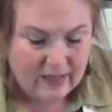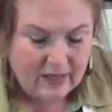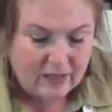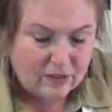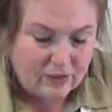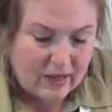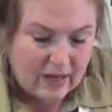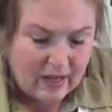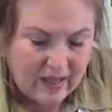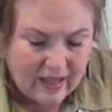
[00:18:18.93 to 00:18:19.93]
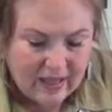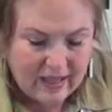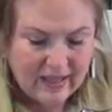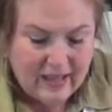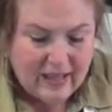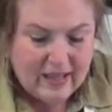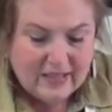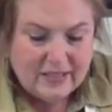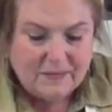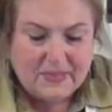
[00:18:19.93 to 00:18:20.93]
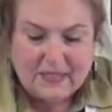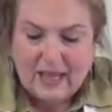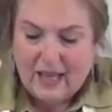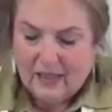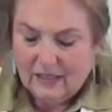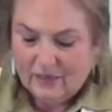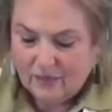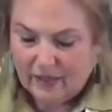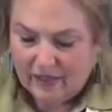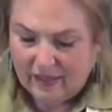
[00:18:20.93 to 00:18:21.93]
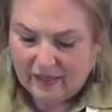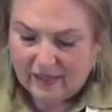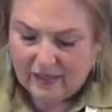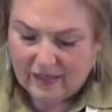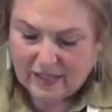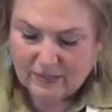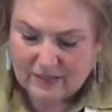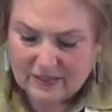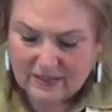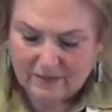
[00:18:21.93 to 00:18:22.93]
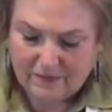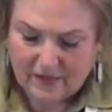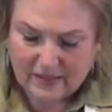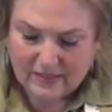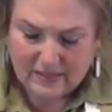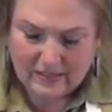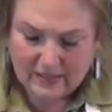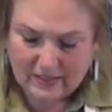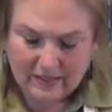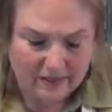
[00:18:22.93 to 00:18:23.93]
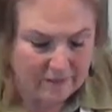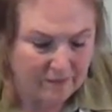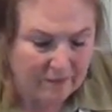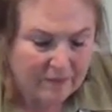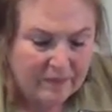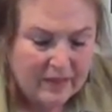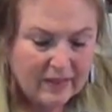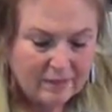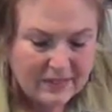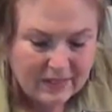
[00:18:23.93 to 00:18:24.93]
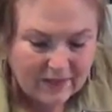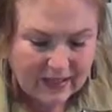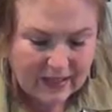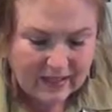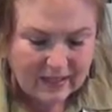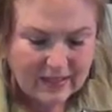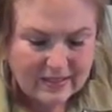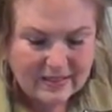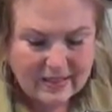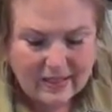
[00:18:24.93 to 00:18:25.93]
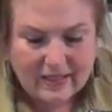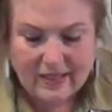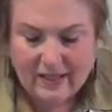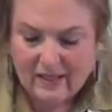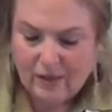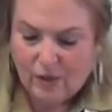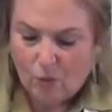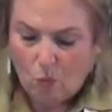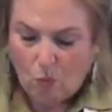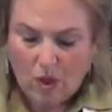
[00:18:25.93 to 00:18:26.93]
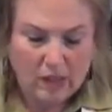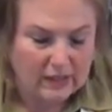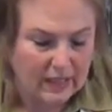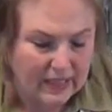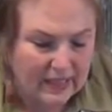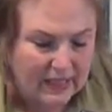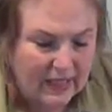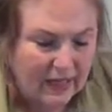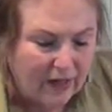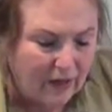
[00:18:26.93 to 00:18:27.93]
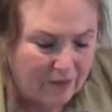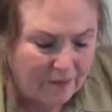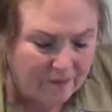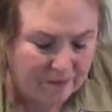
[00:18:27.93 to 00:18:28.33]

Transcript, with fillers: And I'll tray some salad with a nice piece of pheasant. Let's see if I can get a nice walnut in there.